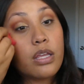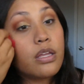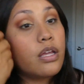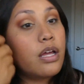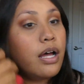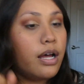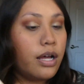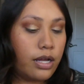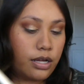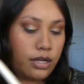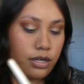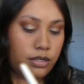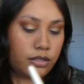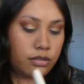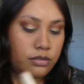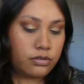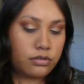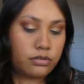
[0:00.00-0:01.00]

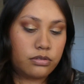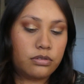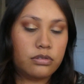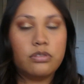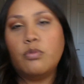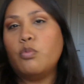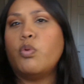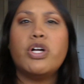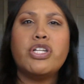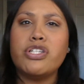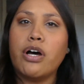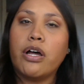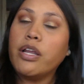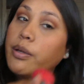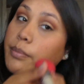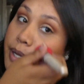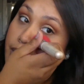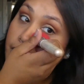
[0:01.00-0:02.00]

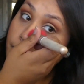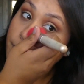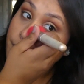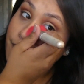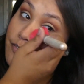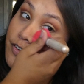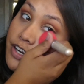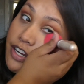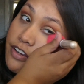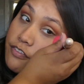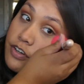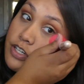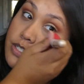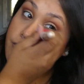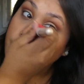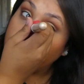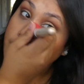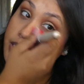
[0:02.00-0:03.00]
$1 makeup, the very
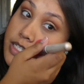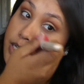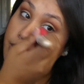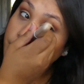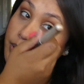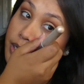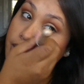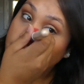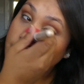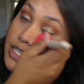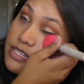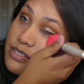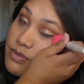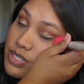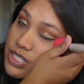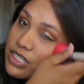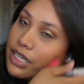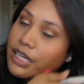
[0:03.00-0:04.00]
first one I did, because
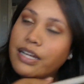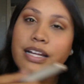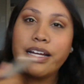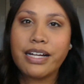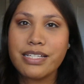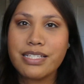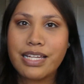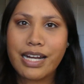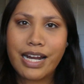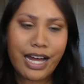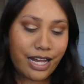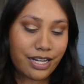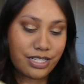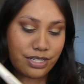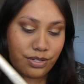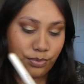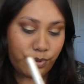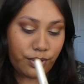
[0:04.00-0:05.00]
once again, like I said, I had
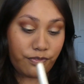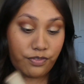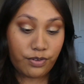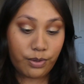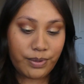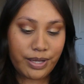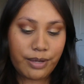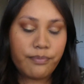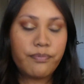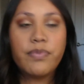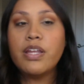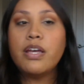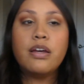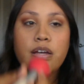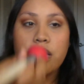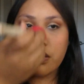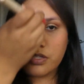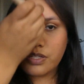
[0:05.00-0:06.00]
to refilm it,
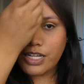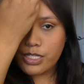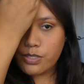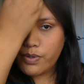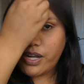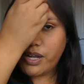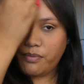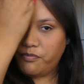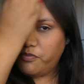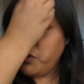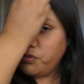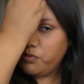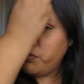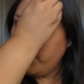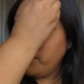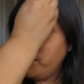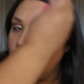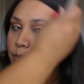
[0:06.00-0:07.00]
so that's why I'm
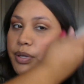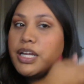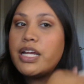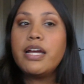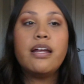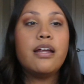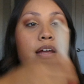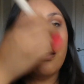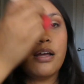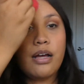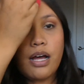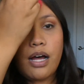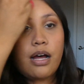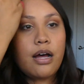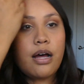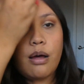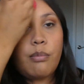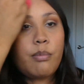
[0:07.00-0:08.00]
refilming it.
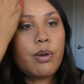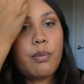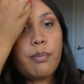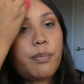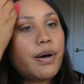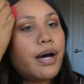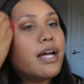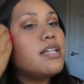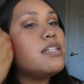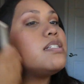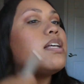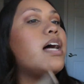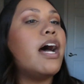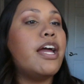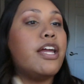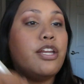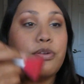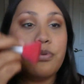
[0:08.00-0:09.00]
But
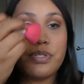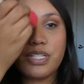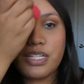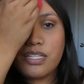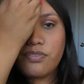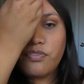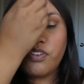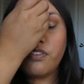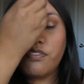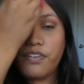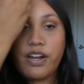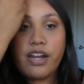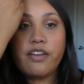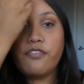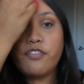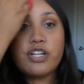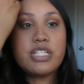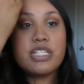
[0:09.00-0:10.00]
I used this for the very
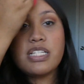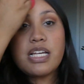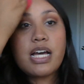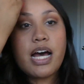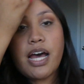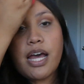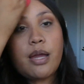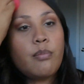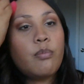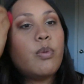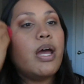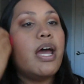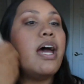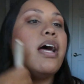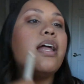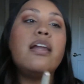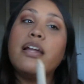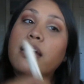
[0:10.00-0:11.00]
first time
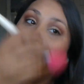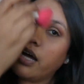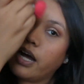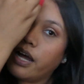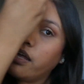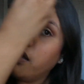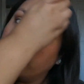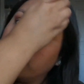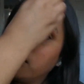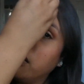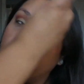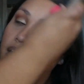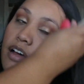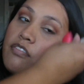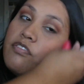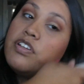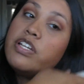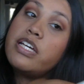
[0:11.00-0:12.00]
and I
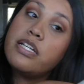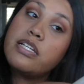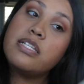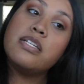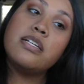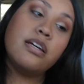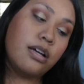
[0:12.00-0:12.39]
loved it.